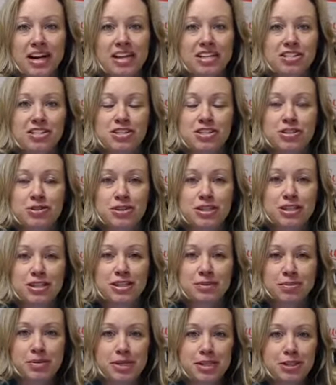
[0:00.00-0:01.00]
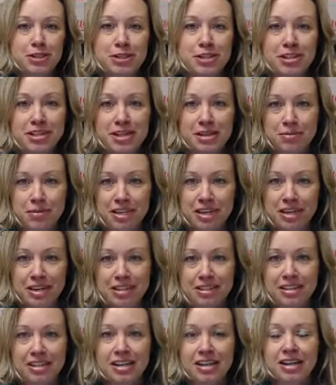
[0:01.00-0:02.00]
I just look at the picture and I'm
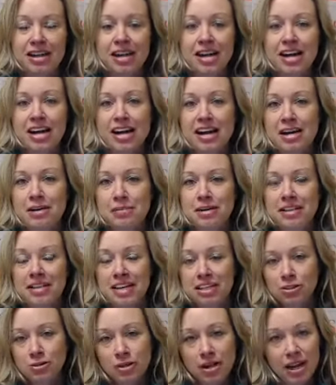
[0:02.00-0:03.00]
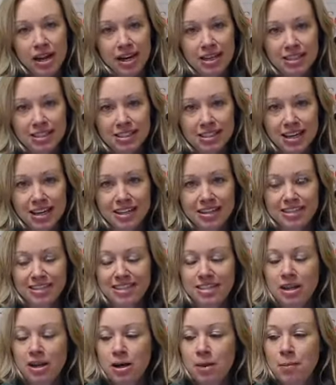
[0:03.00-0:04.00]
done. And that's what a high D
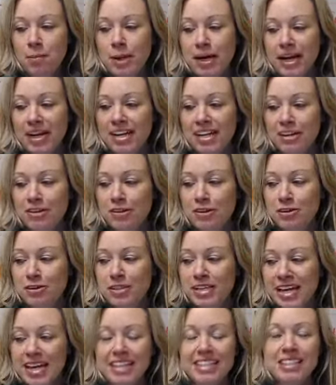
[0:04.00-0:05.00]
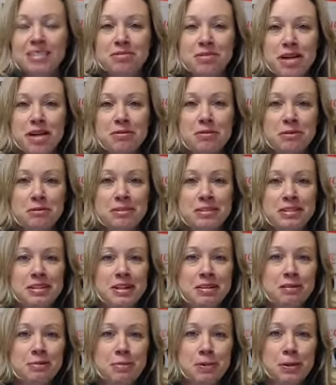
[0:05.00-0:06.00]
does. But if you take some time to read
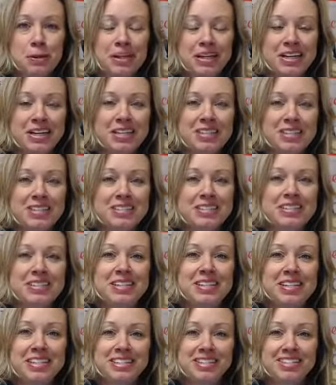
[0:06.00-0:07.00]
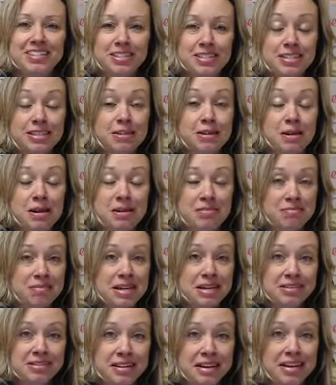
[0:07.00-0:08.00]
that report, it is just
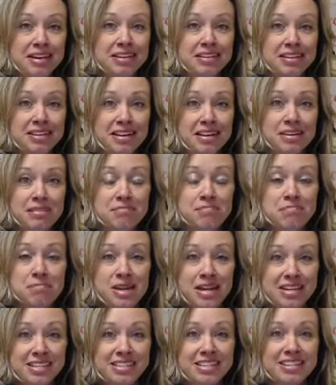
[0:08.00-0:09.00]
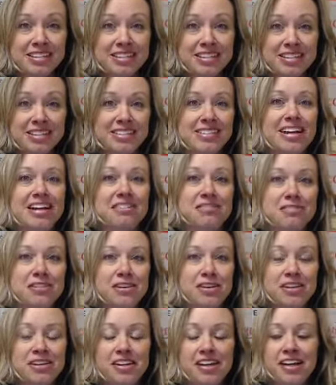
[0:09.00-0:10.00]
amazing, amazingly
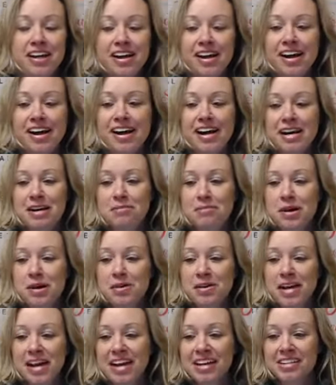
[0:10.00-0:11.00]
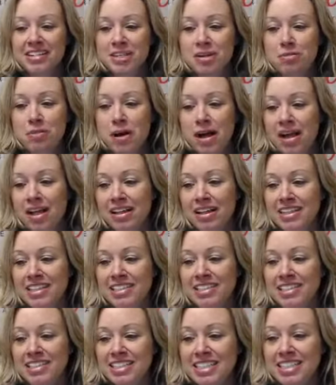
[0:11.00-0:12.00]
insightful. Okay, so Paul,
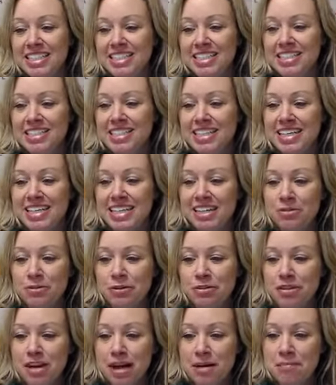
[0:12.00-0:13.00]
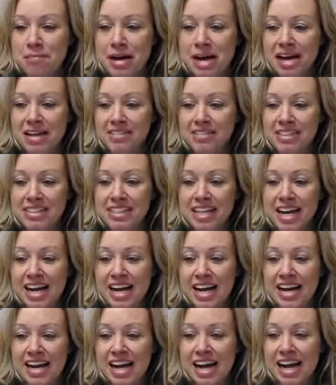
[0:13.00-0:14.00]
he's a DC, and we've got Matt, that's a
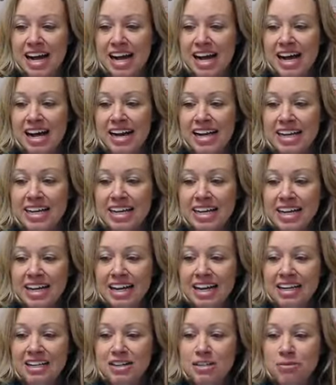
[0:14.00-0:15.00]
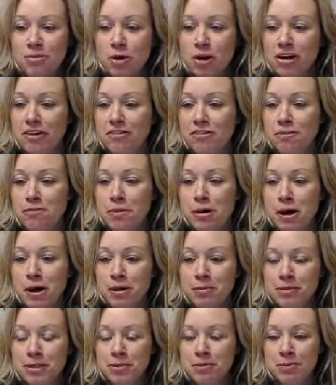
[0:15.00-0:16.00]
high I. Good morning from
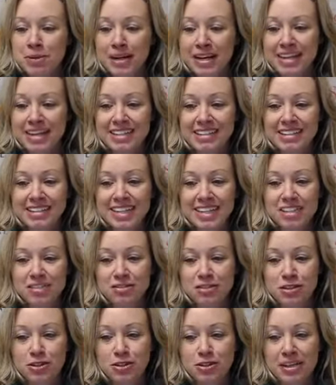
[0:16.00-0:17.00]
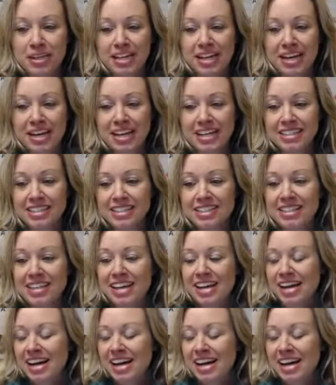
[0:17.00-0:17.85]
Palm Springs. Thanks for joining us.